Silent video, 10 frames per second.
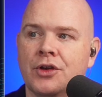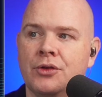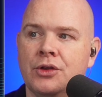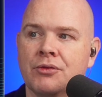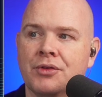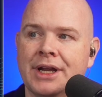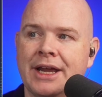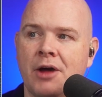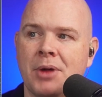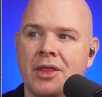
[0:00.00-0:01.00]
So you can
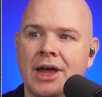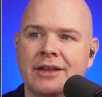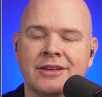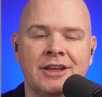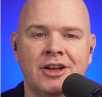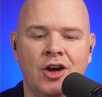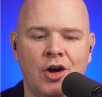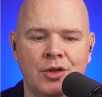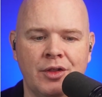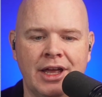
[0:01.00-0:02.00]
find out about that
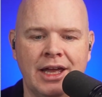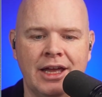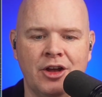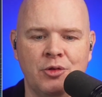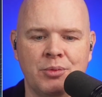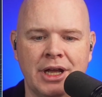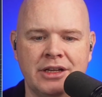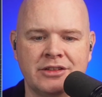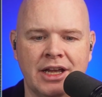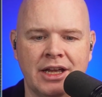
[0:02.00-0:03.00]
on their
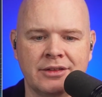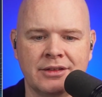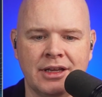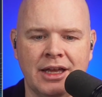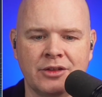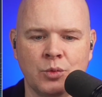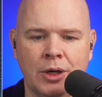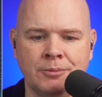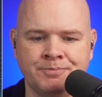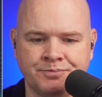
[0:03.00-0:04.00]
homepage as
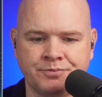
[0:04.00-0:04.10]
well.